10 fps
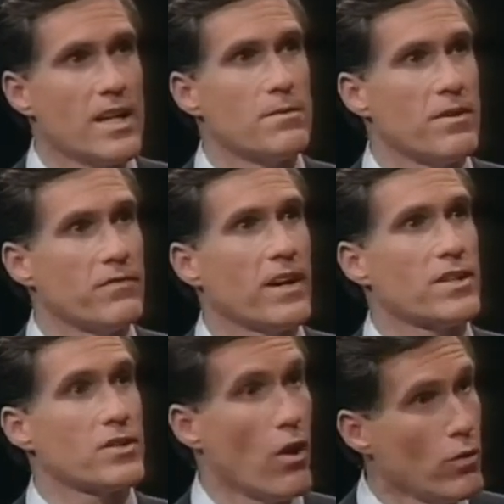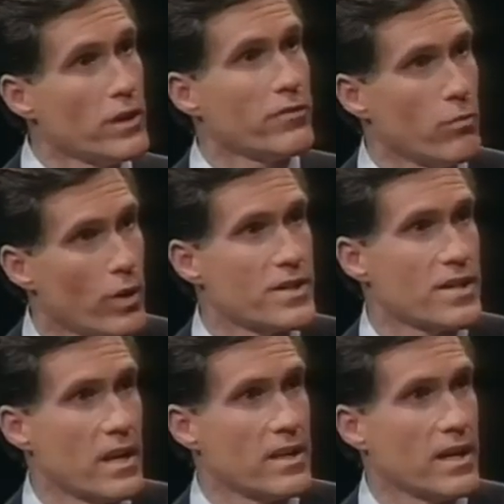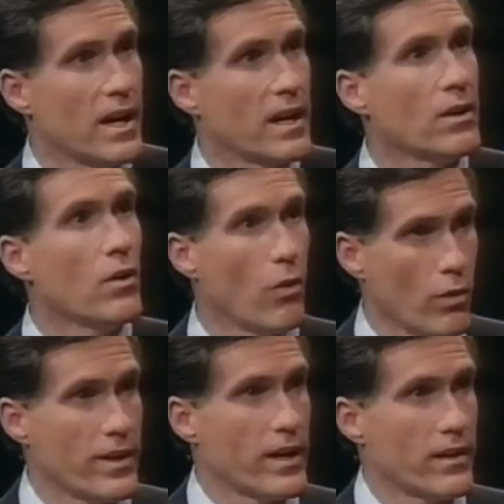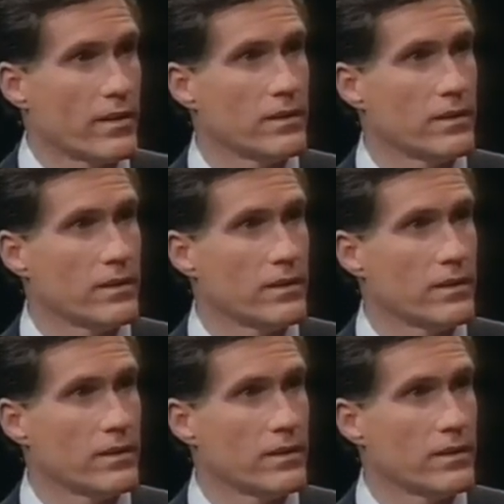to be faced only from one side of the aisle or the other.